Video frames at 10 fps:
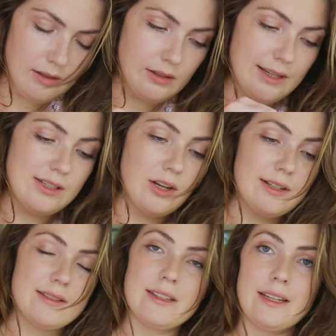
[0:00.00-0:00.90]
because
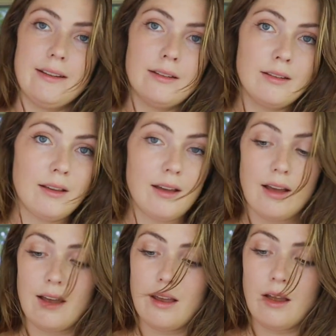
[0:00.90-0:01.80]
honestly,
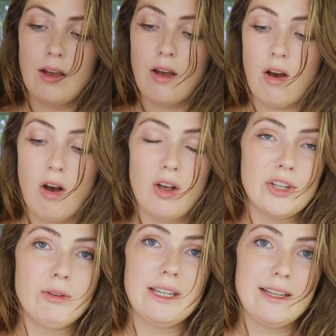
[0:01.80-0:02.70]
all
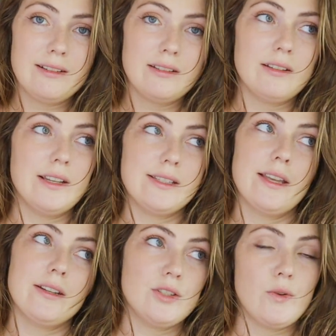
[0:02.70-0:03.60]
you need is
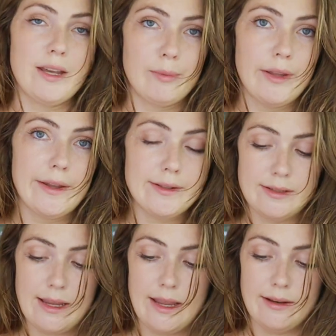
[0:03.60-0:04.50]
like 2 eggplants
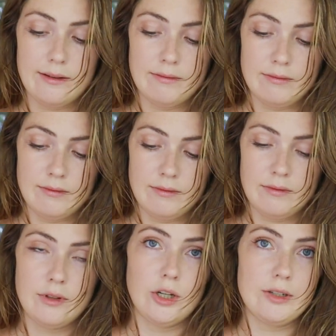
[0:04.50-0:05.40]
and
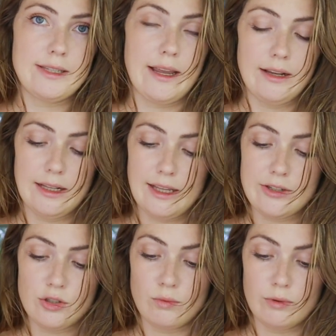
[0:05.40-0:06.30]
you're set,
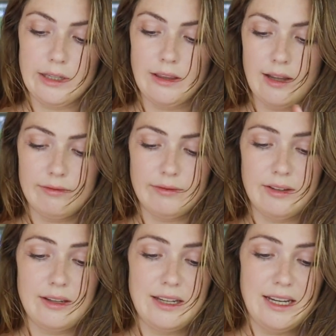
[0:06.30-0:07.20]
unless you really love
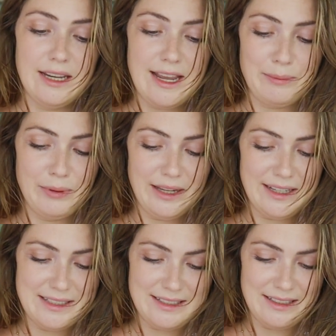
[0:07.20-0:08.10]
eating
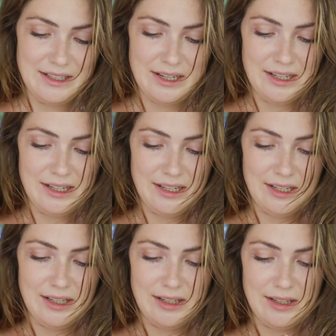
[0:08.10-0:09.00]
eggplant.
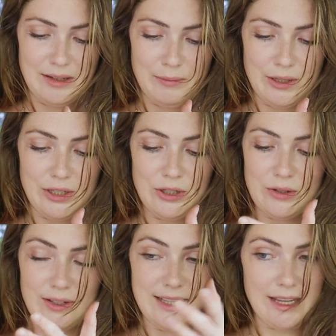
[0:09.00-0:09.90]
But you
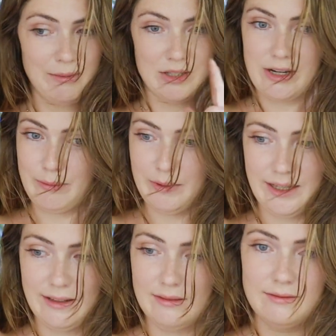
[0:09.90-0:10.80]
don't need that much eggplant,